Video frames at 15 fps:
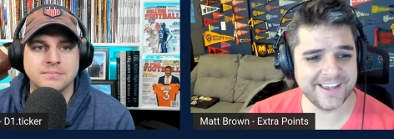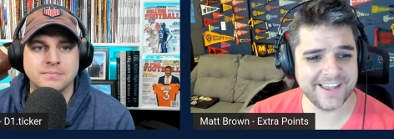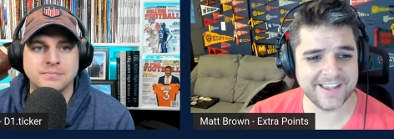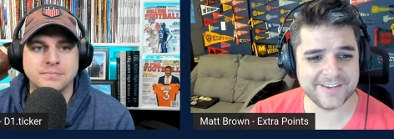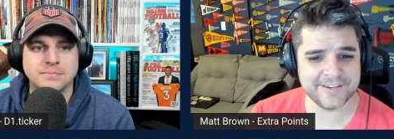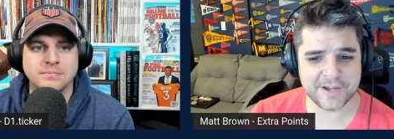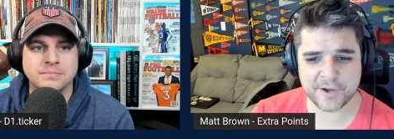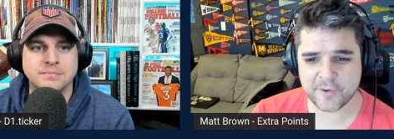
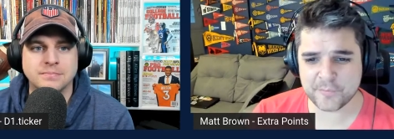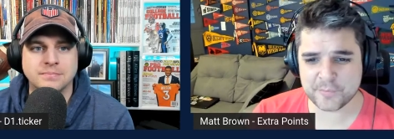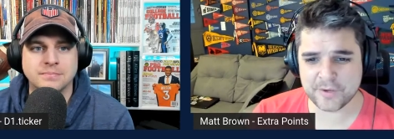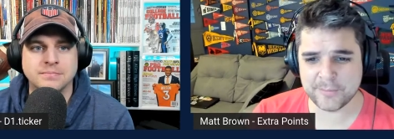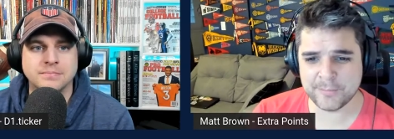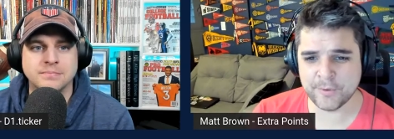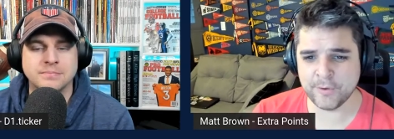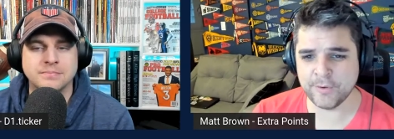Speaker 1: and of
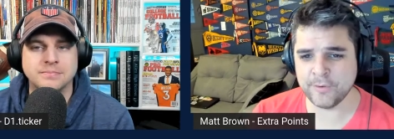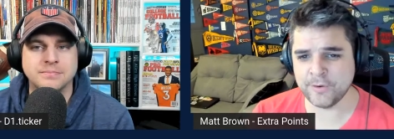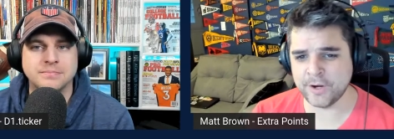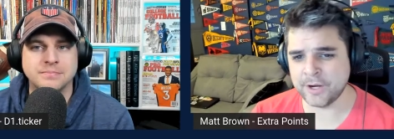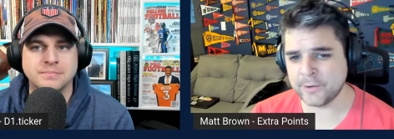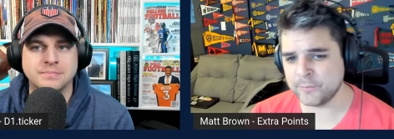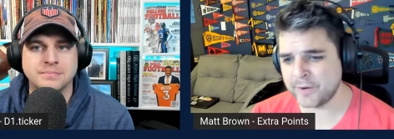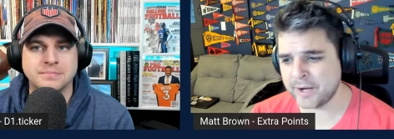people
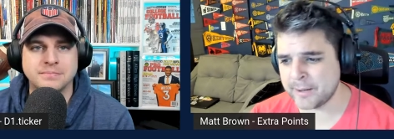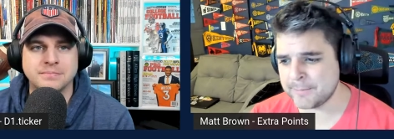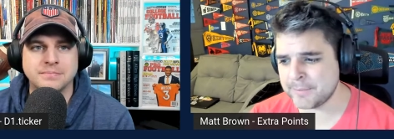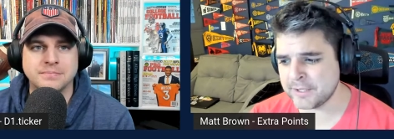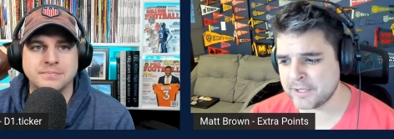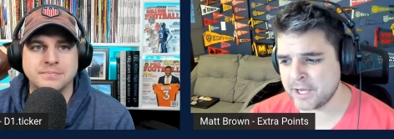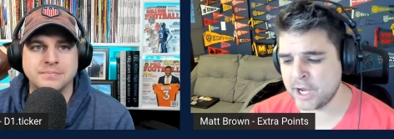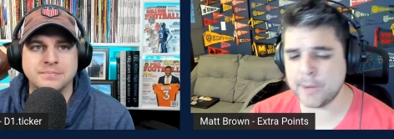uh,
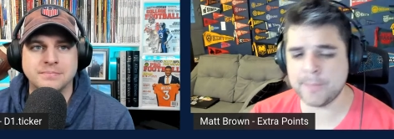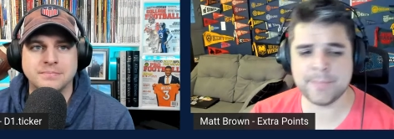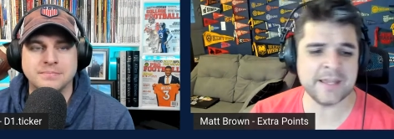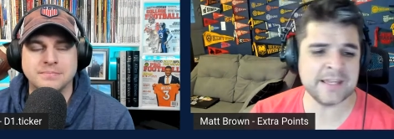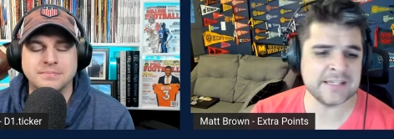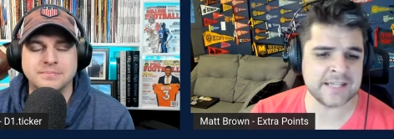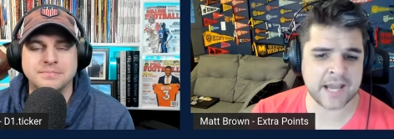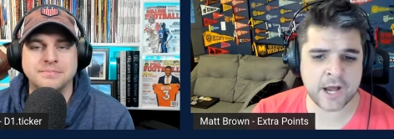ramping up
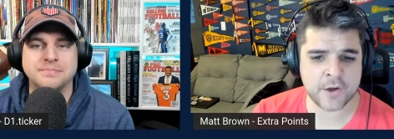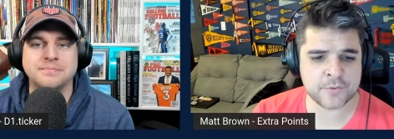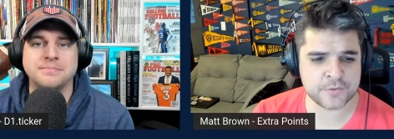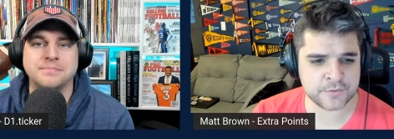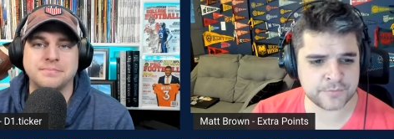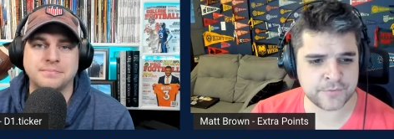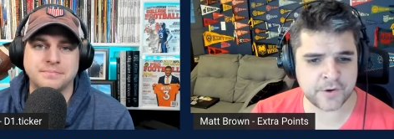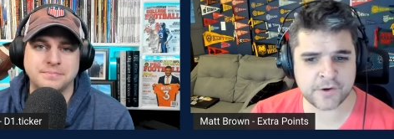and down
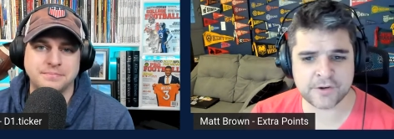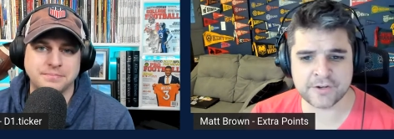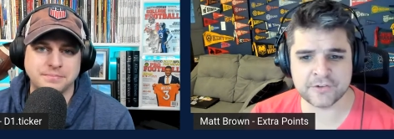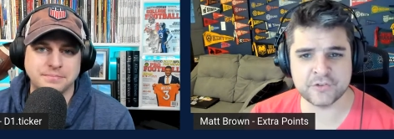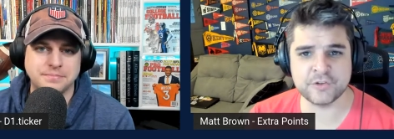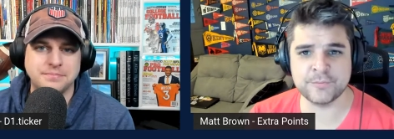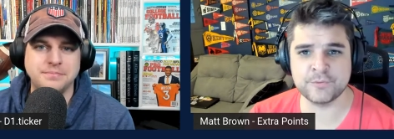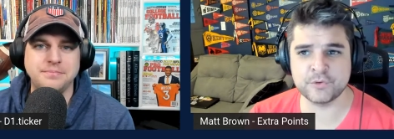their
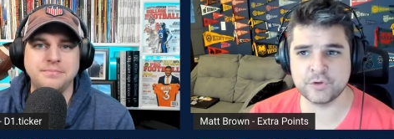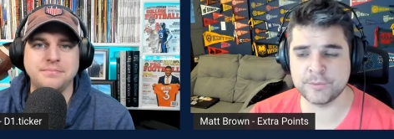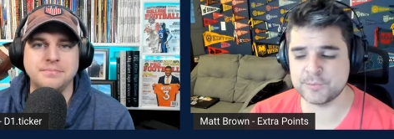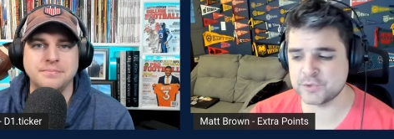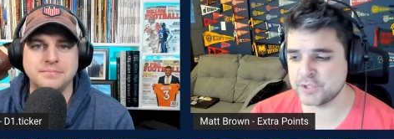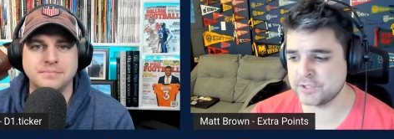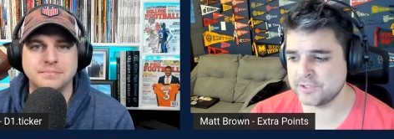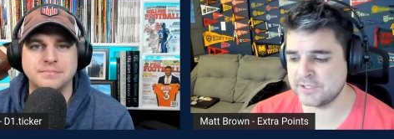various
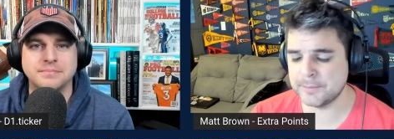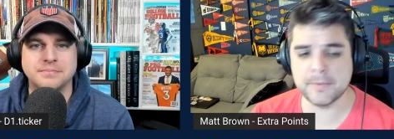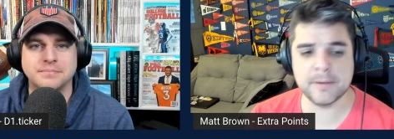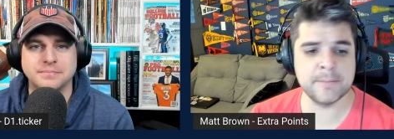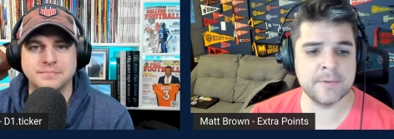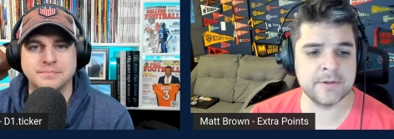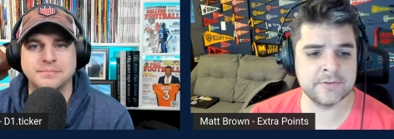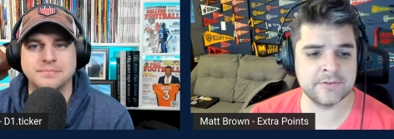subscription
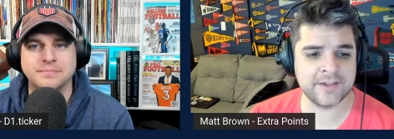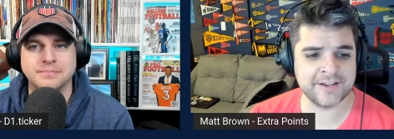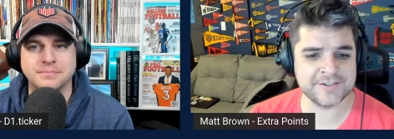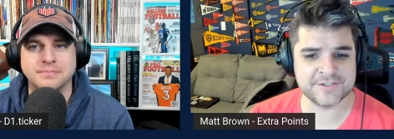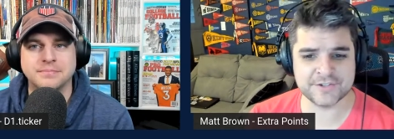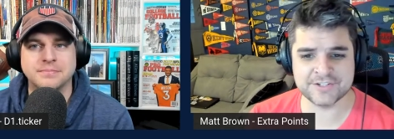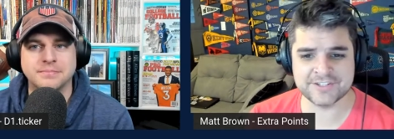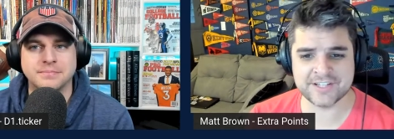commitments
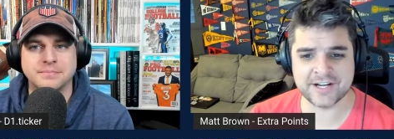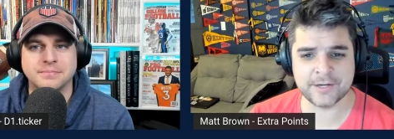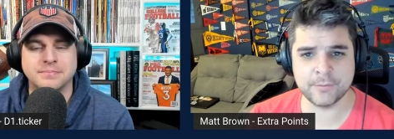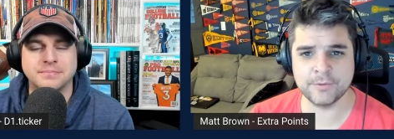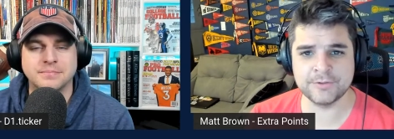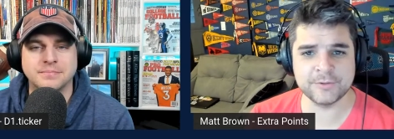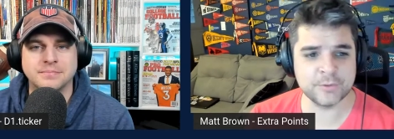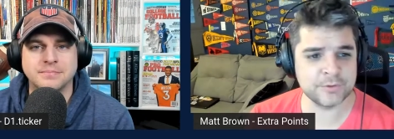as they're
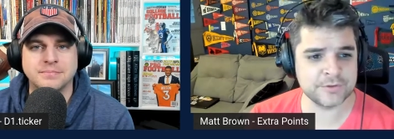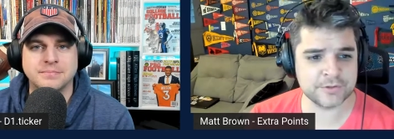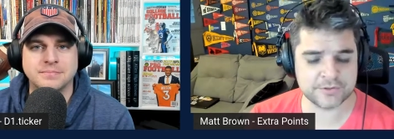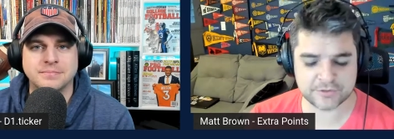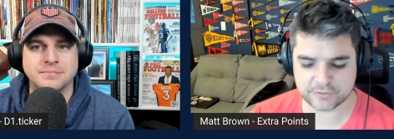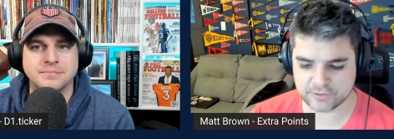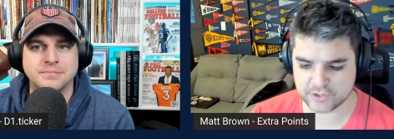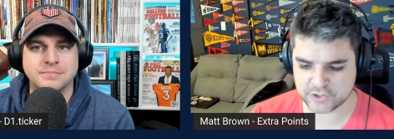deciding what to do with their
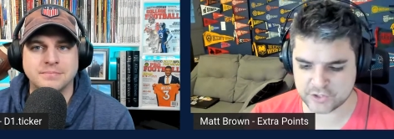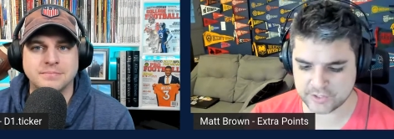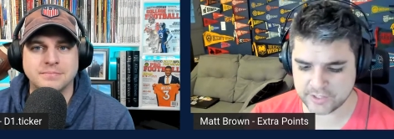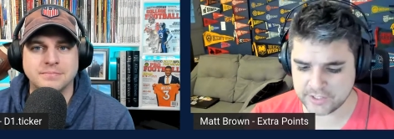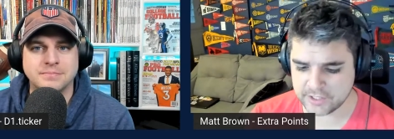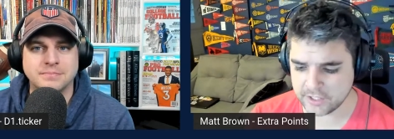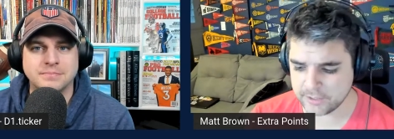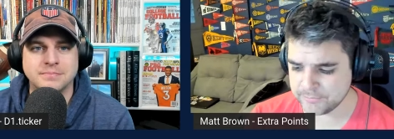
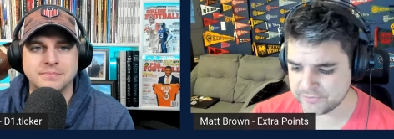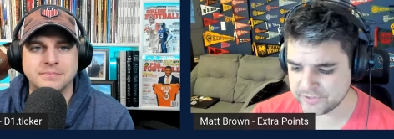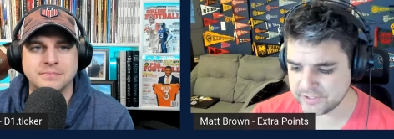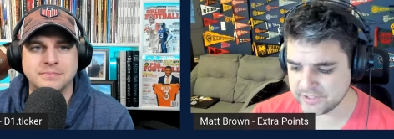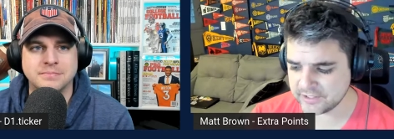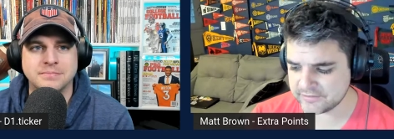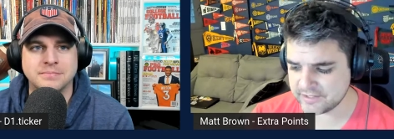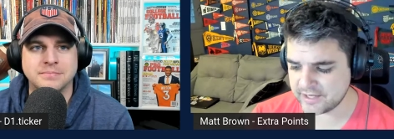discretionary income,
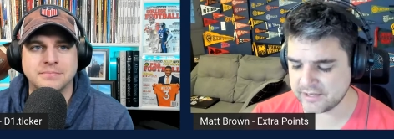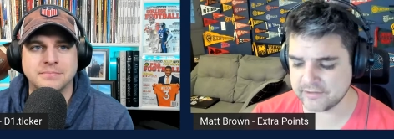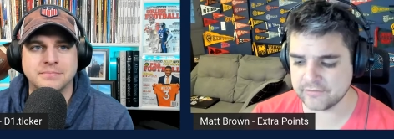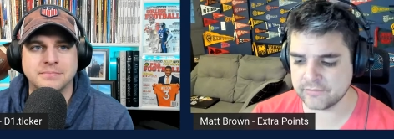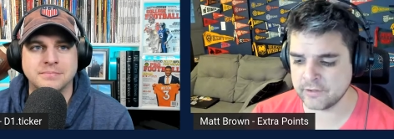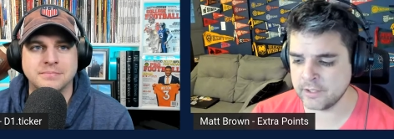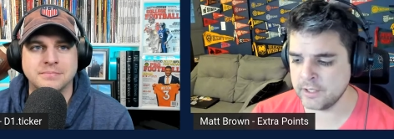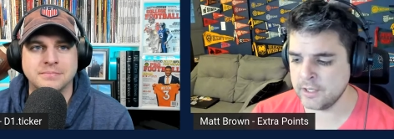seeing as that
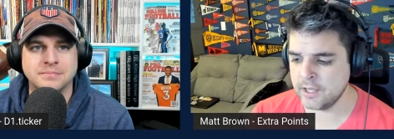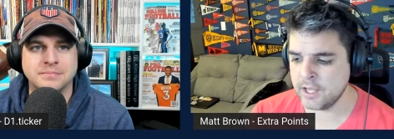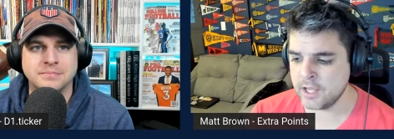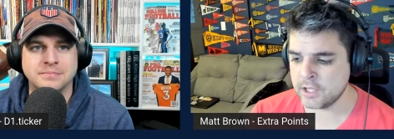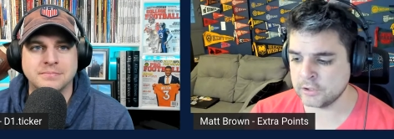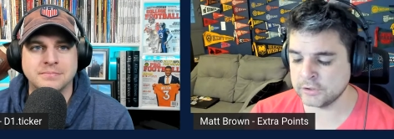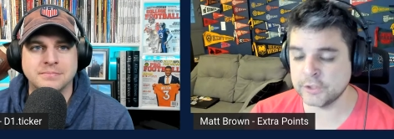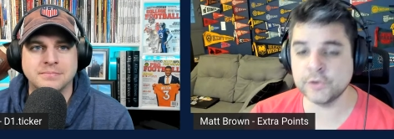is
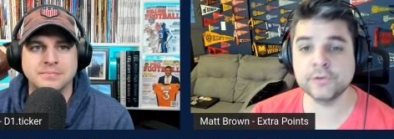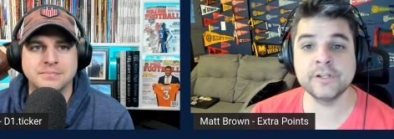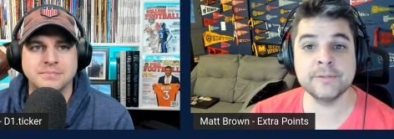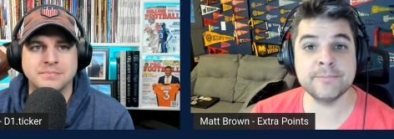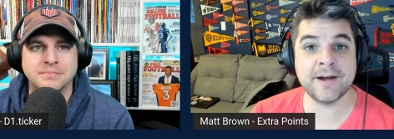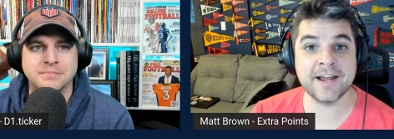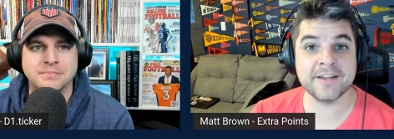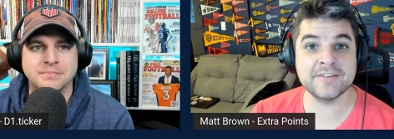
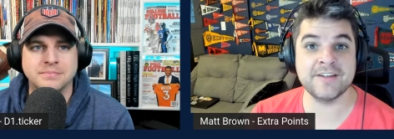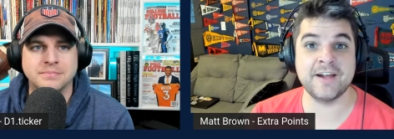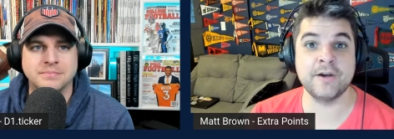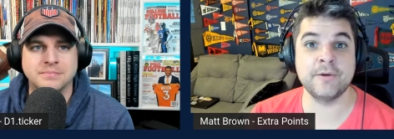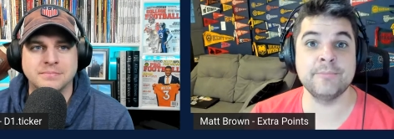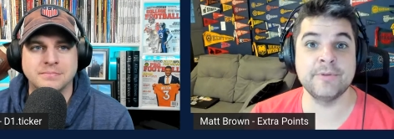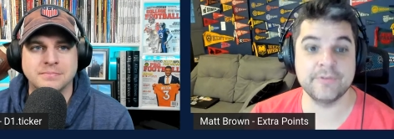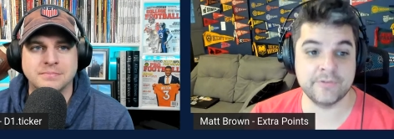literally my
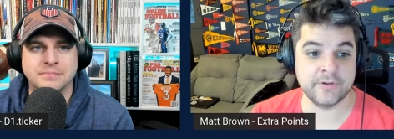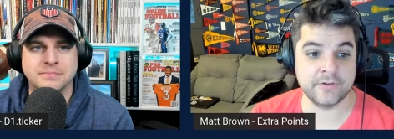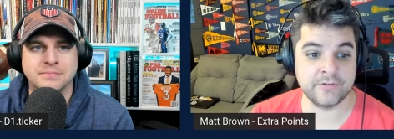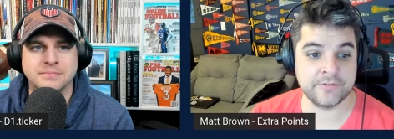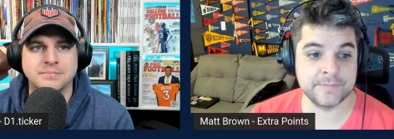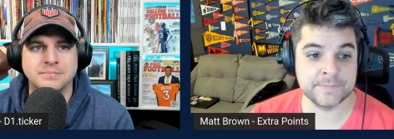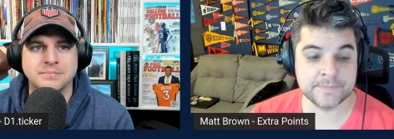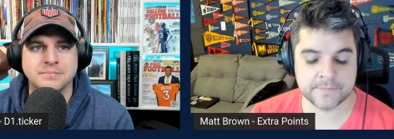entire
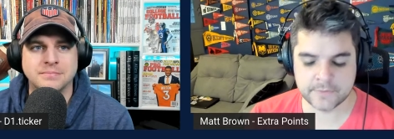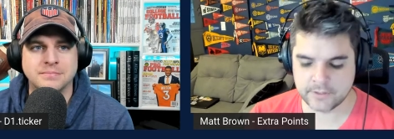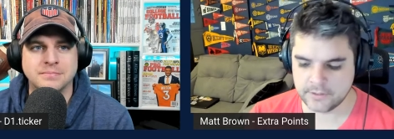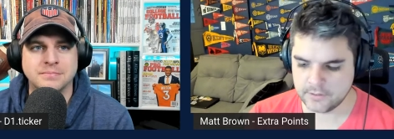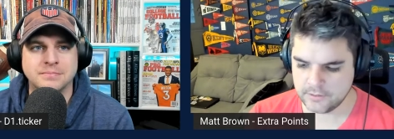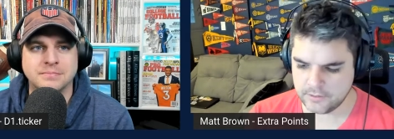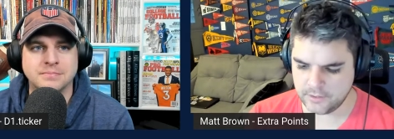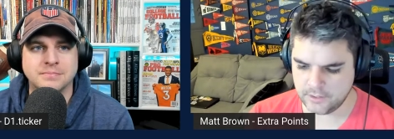business.
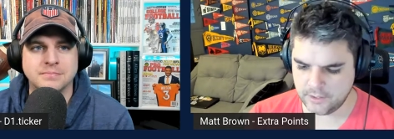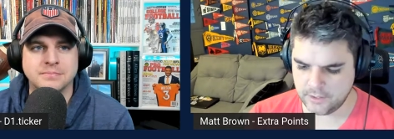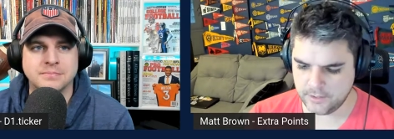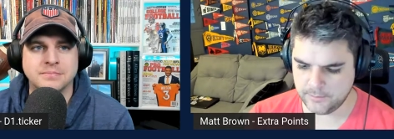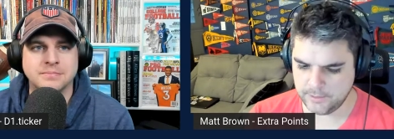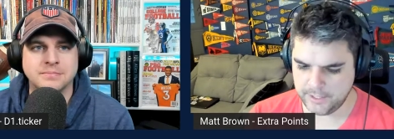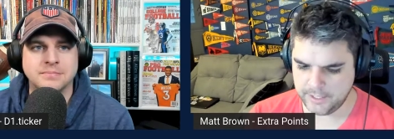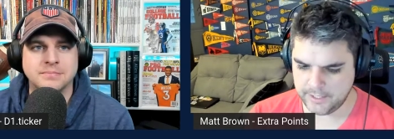
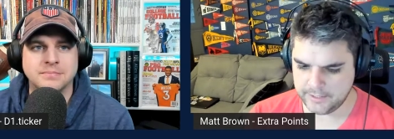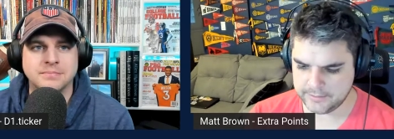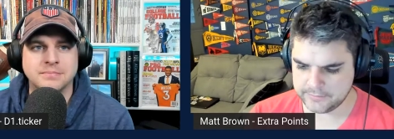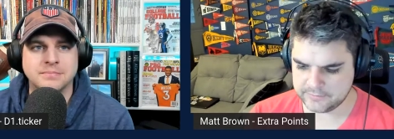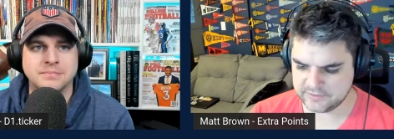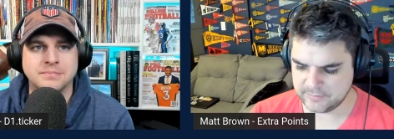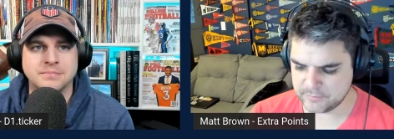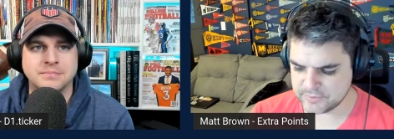Uh,
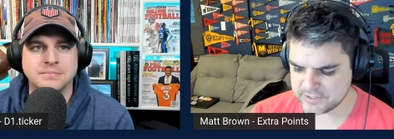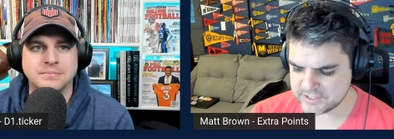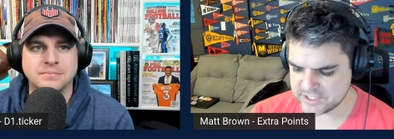and some of these